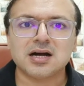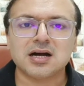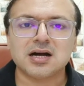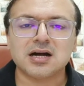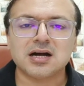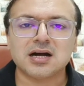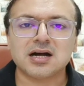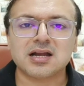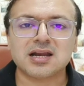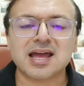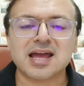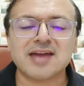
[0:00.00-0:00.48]

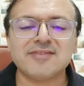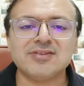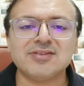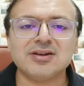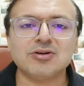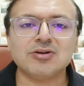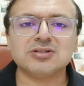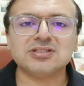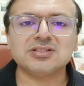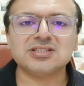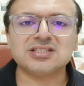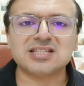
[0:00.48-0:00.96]
Arriving
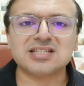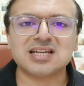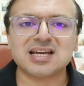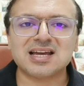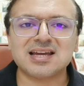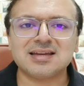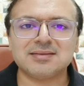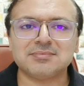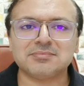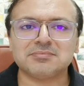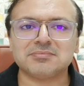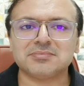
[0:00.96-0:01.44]
on
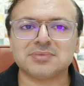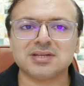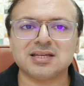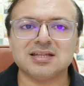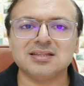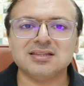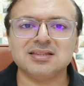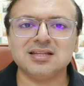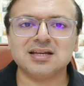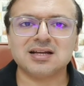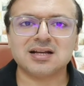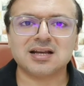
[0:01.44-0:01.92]
time
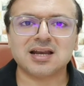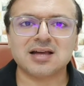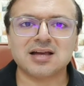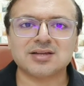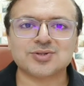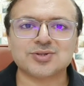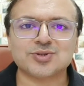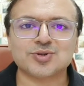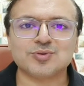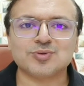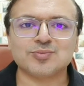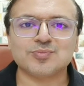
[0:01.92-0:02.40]
in the
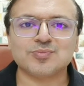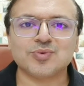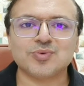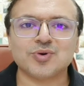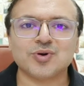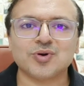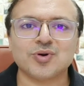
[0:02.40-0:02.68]
classroom